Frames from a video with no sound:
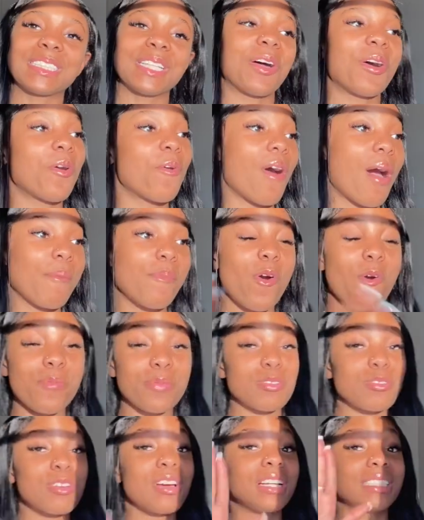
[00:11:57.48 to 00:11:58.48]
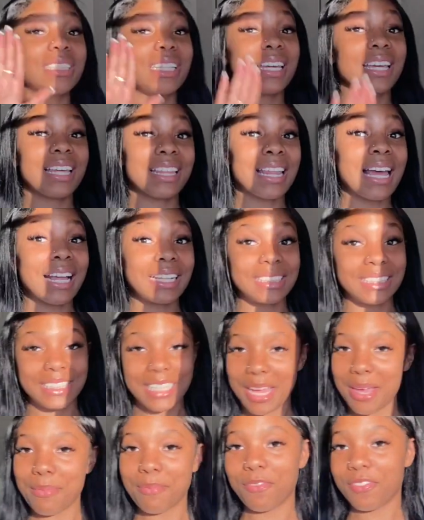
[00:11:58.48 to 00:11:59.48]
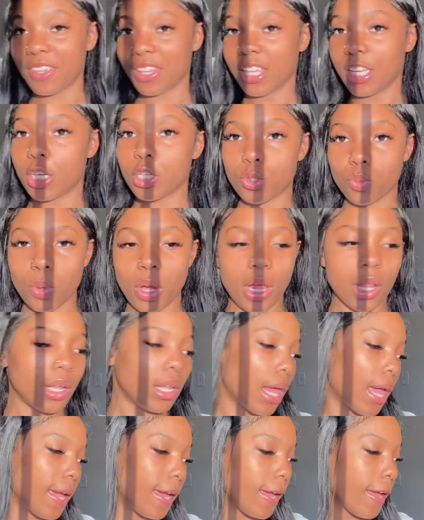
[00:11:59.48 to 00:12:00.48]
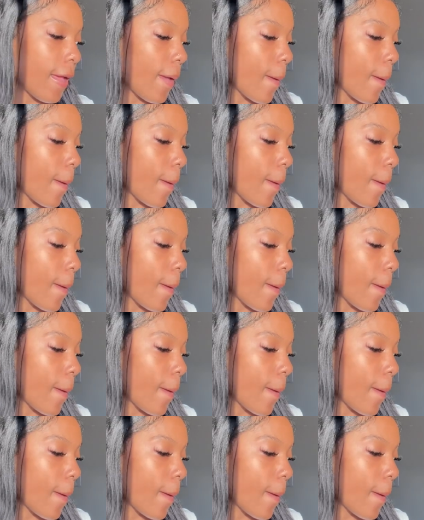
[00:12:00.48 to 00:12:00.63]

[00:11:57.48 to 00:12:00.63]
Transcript: so I'm hoping you guys can get that same feeling as well. Like